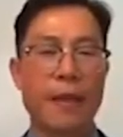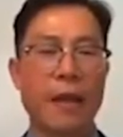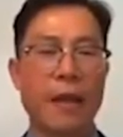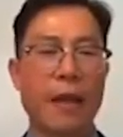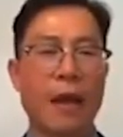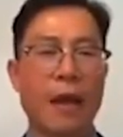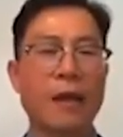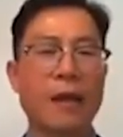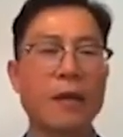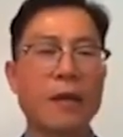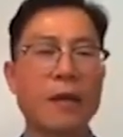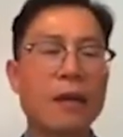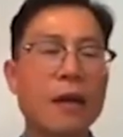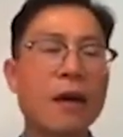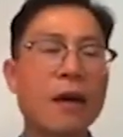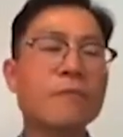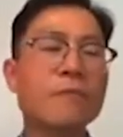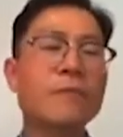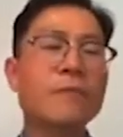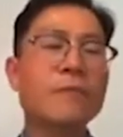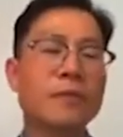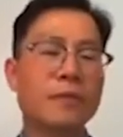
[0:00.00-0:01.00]
I
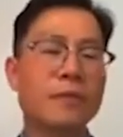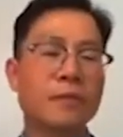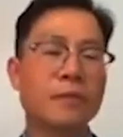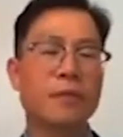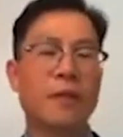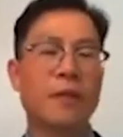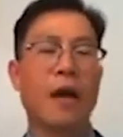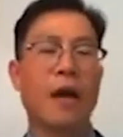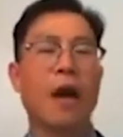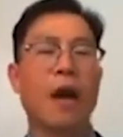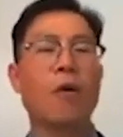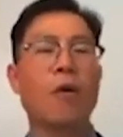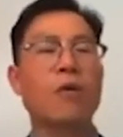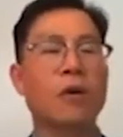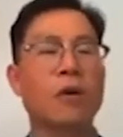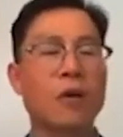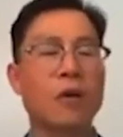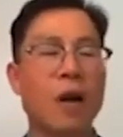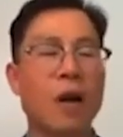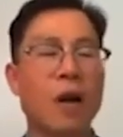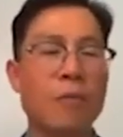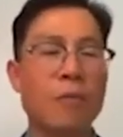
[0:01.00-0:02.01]
love
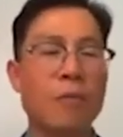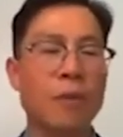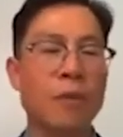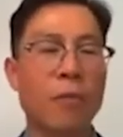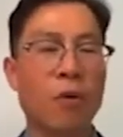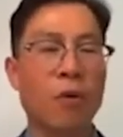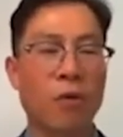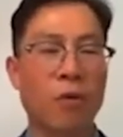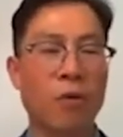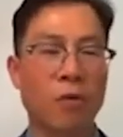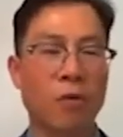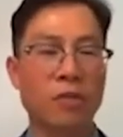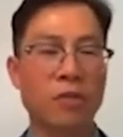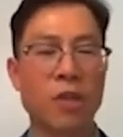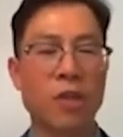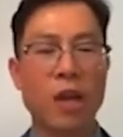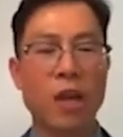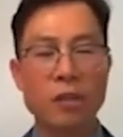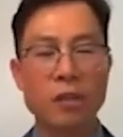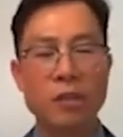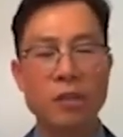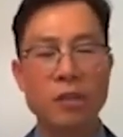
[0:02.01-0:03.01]
our company model,
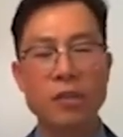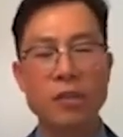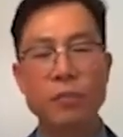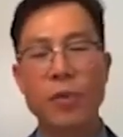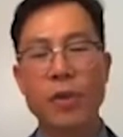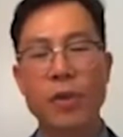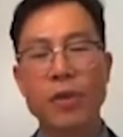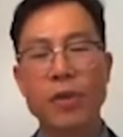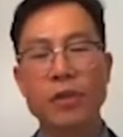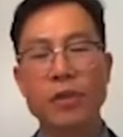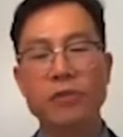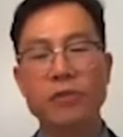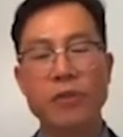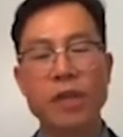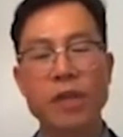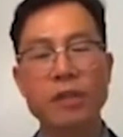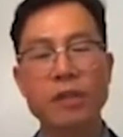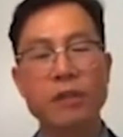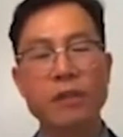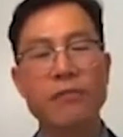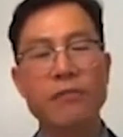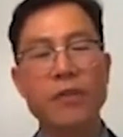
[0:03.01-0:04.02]
the peak,
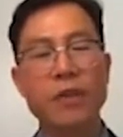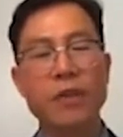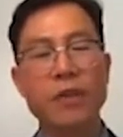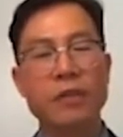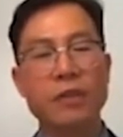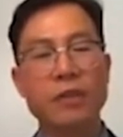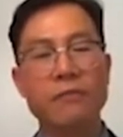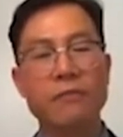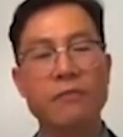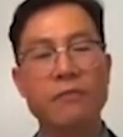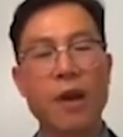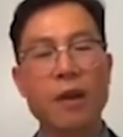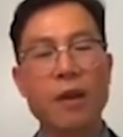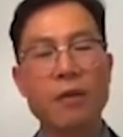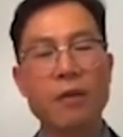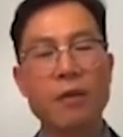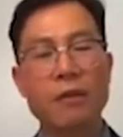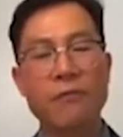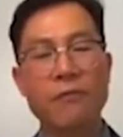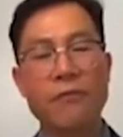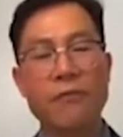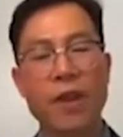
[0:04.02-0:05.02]
create the vision, follow
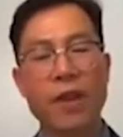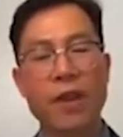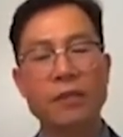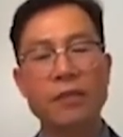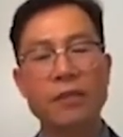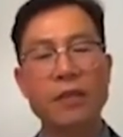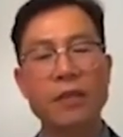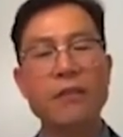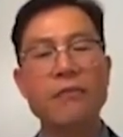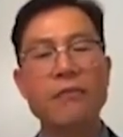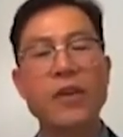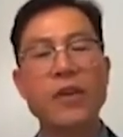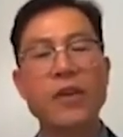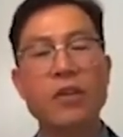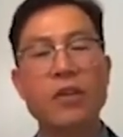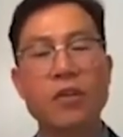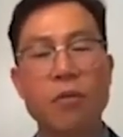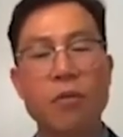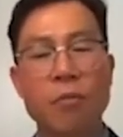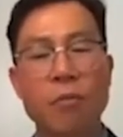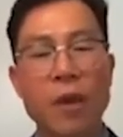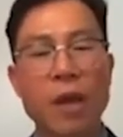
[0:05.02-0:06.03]
the faith, serve in
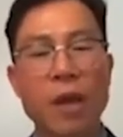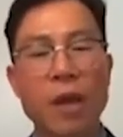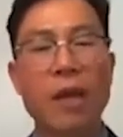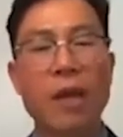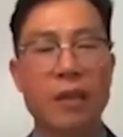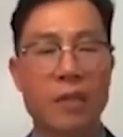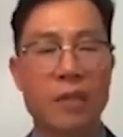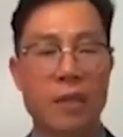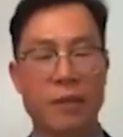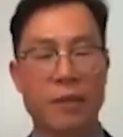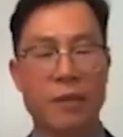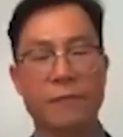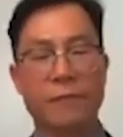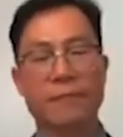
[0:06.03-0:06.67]
humility.